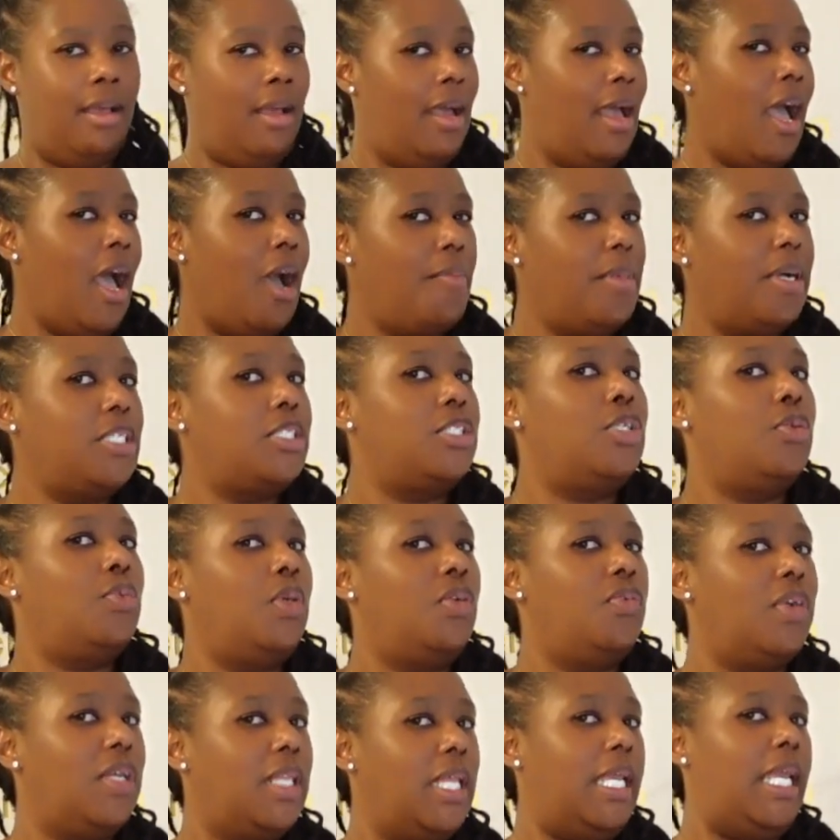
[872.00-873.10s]
how much do we
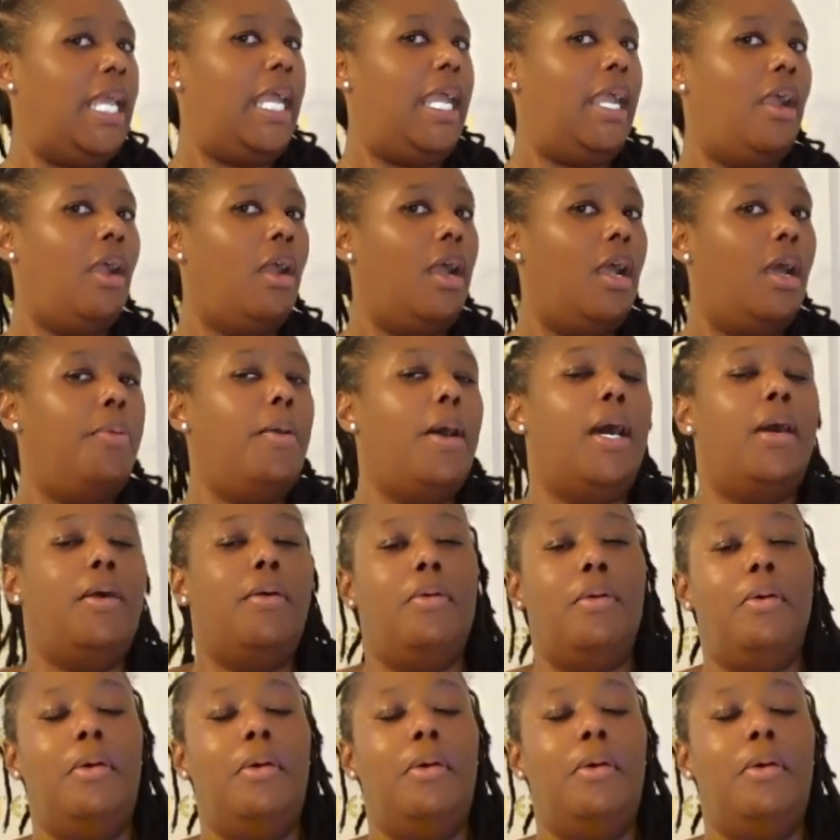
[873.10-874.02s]
really care about